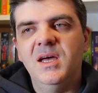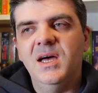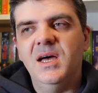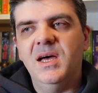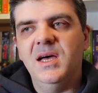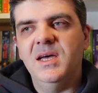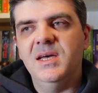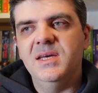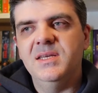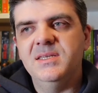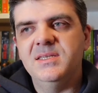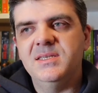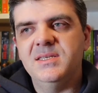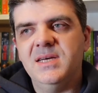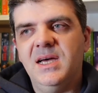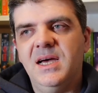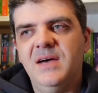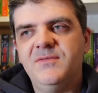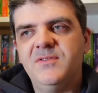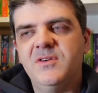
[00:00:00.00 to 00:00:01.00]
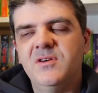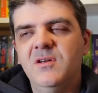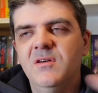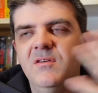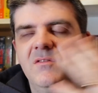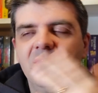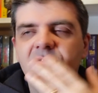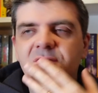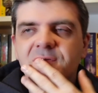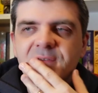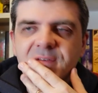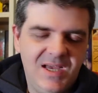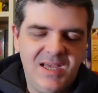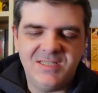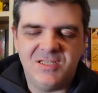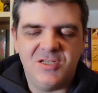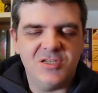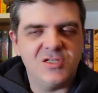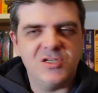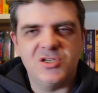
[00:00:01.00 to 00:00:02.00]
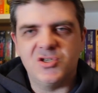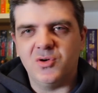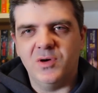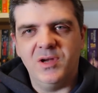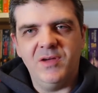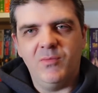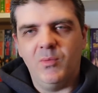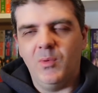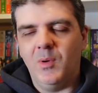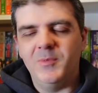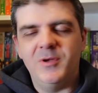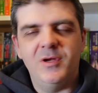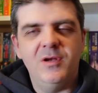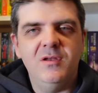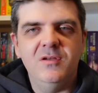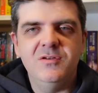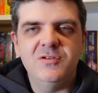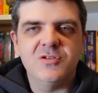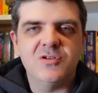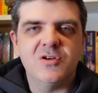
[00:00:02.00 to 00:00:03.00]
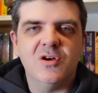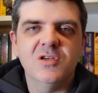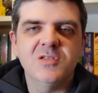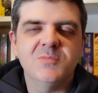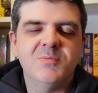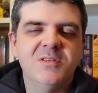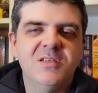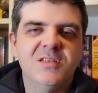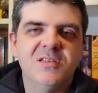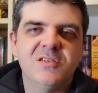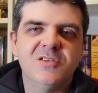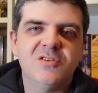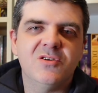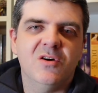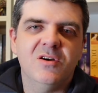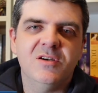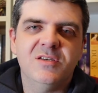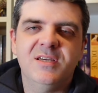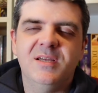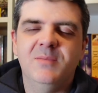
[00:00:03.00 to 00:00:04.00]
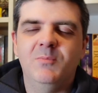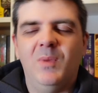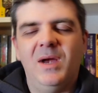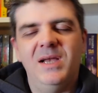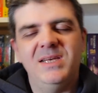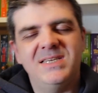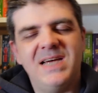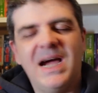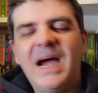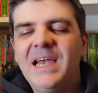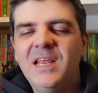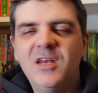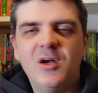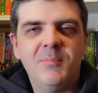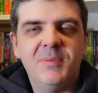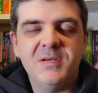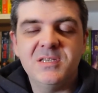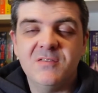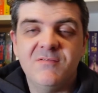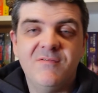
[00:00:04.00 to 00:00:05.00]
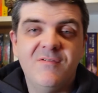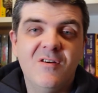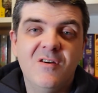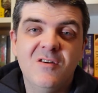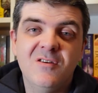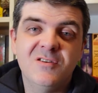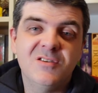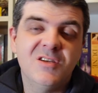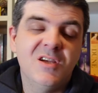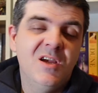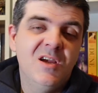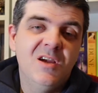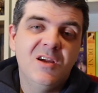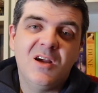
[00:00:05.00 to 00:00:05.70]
And After Love, it's just the story of a woman who loses her husband at the start, and while tidying up his affairs,